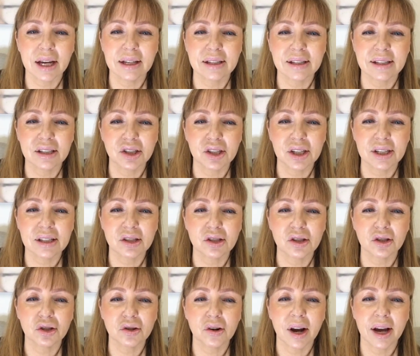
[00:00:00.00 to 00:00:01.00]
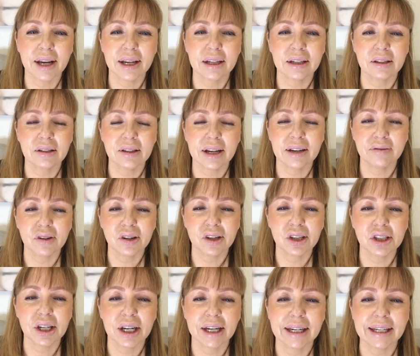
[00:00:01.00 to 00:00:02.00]
suggestion, trying it, very
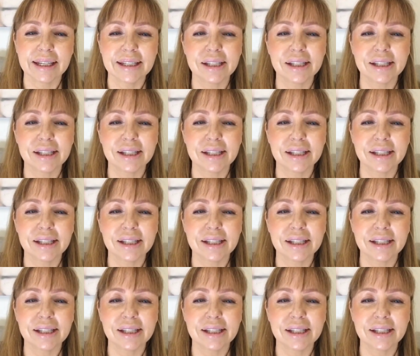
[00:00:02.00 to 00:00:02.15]
gently.